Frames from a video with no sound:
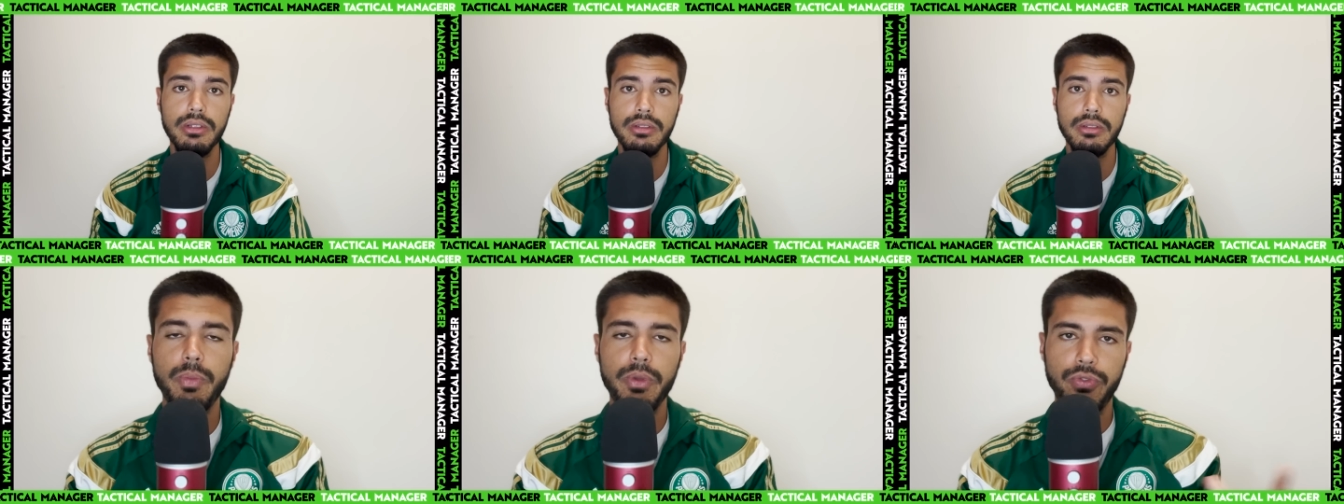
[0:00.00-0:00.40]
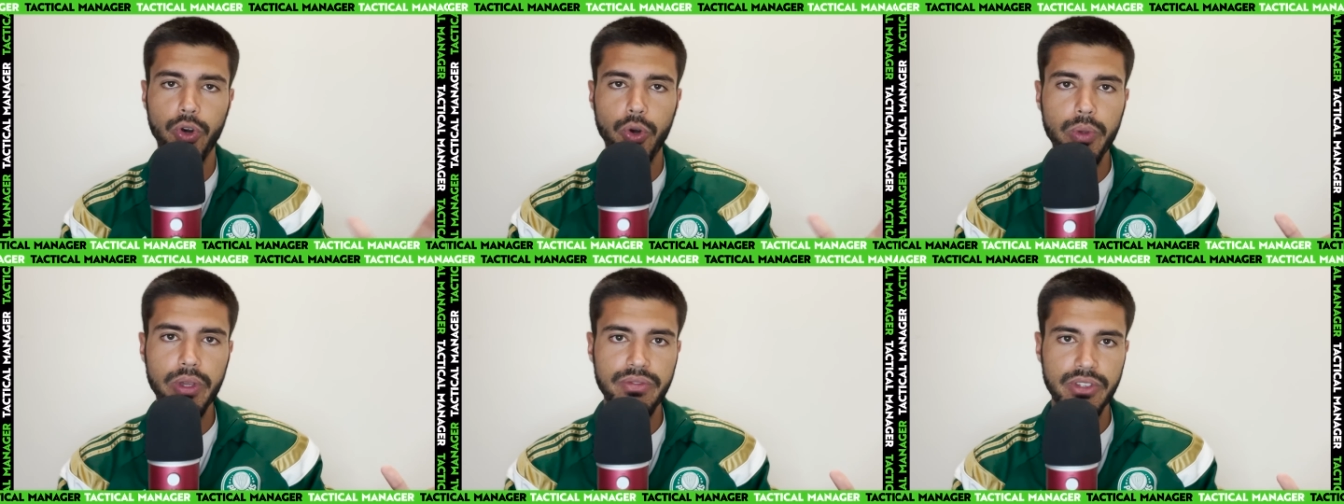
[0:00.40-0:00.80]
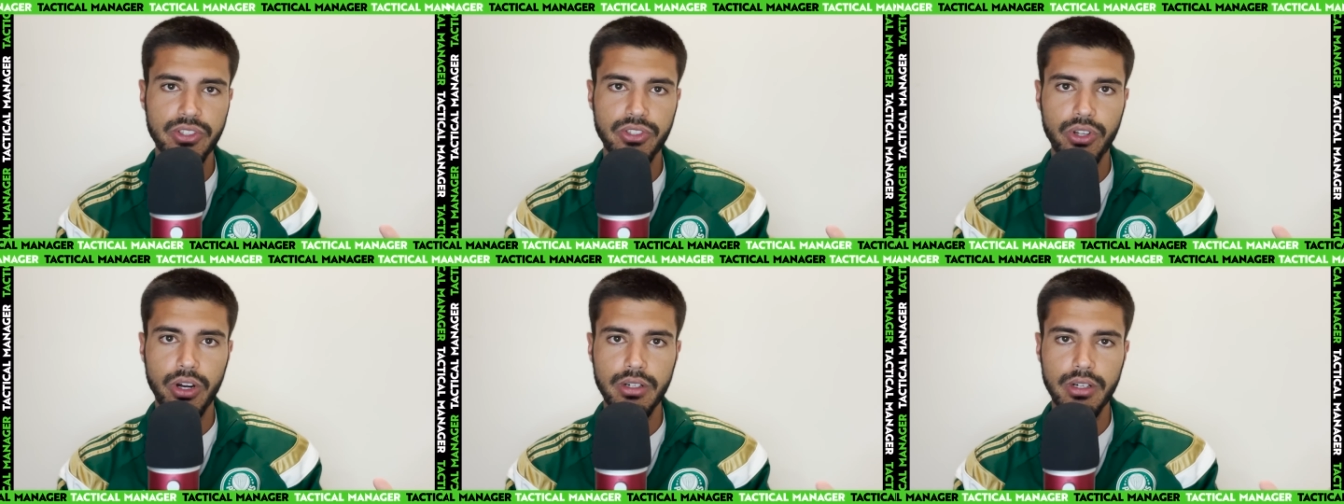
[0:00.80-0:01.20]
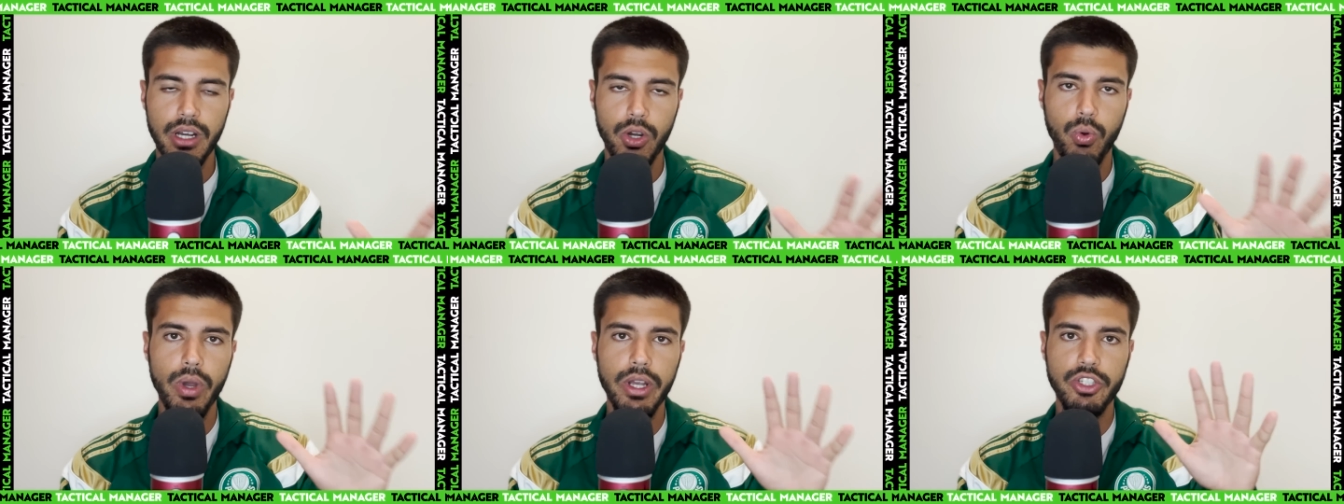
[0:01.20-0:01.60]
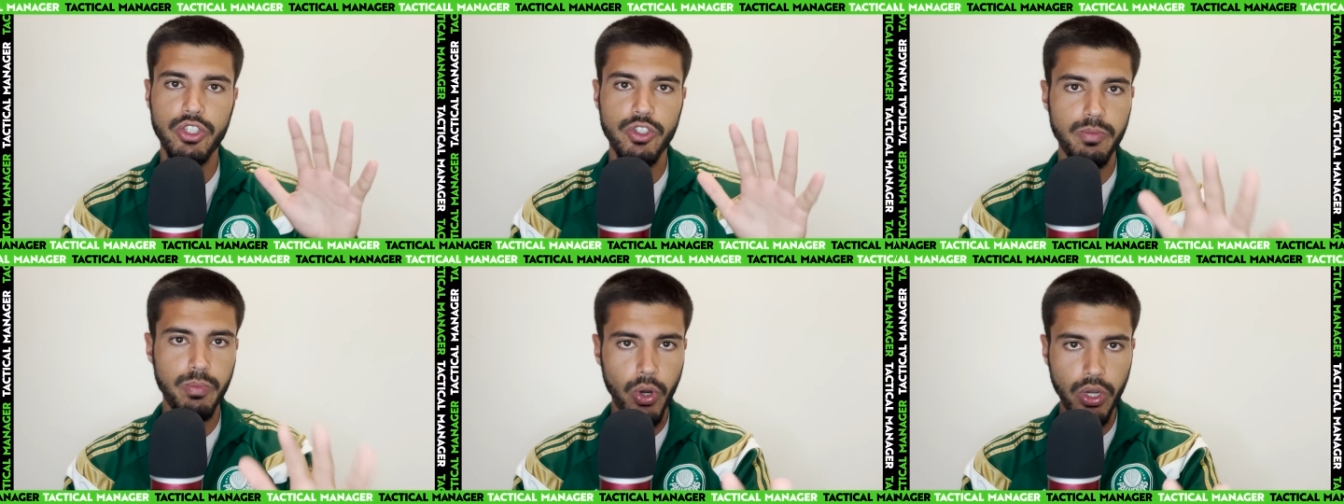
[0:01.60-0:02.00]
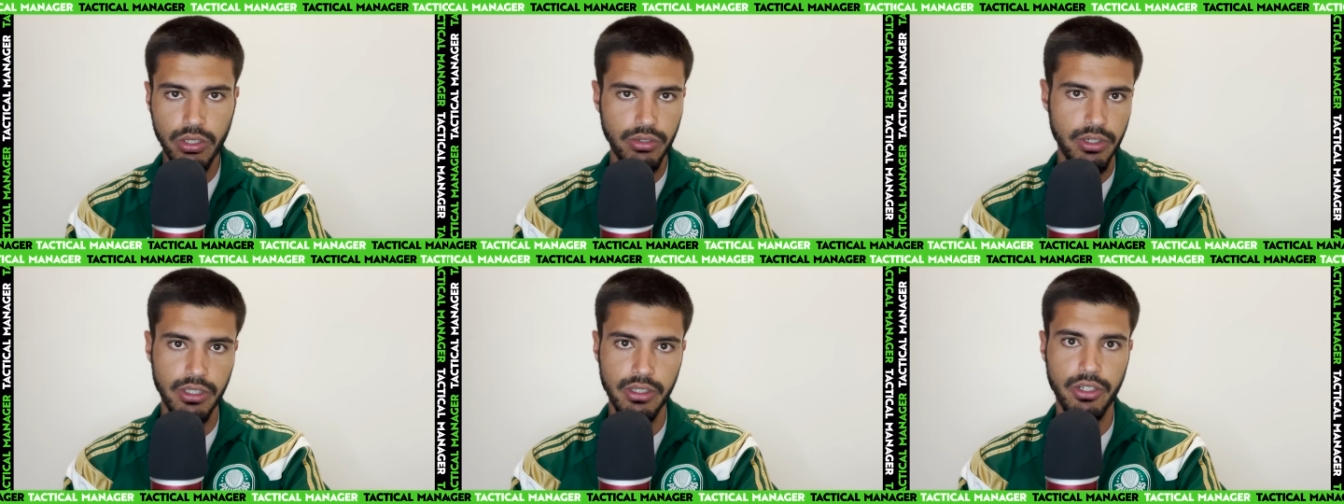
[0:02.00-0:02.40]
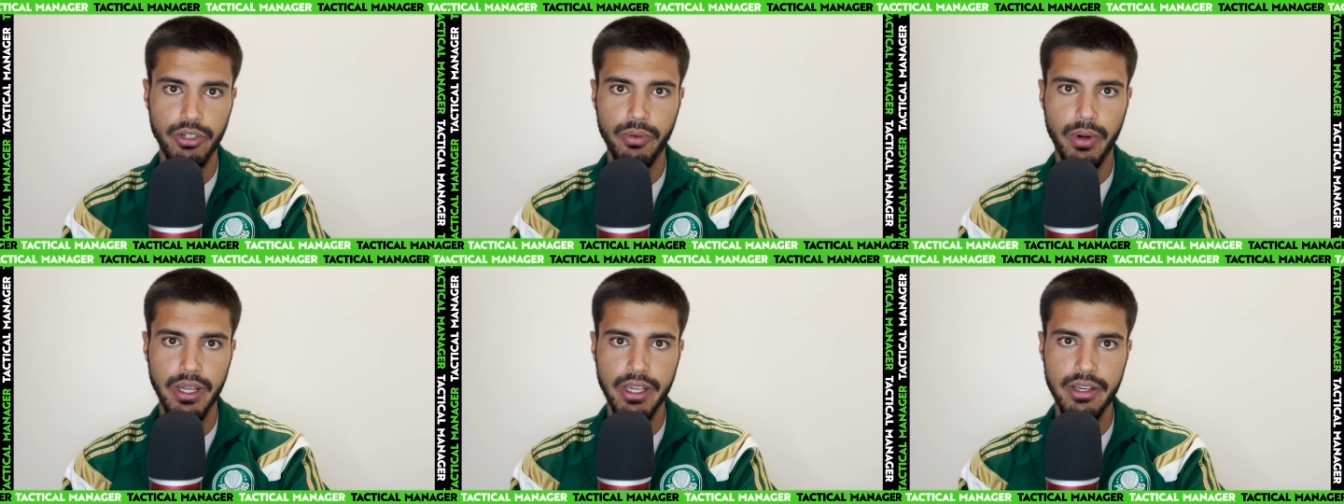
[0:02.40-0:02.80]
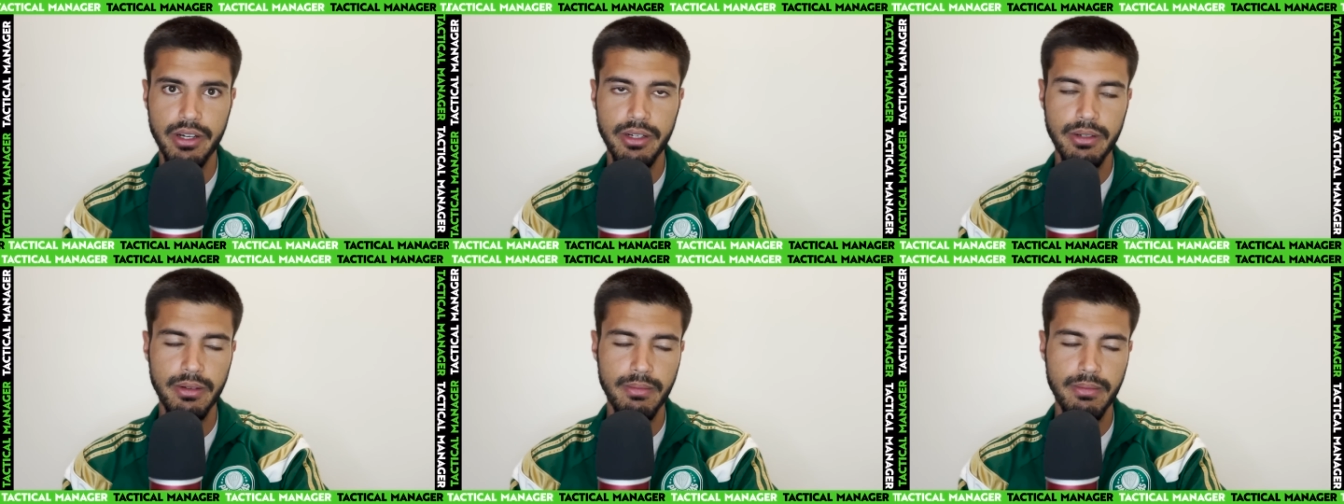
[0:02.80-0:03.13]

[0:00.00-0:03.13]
Before we even start, a quick spoiler alert right here.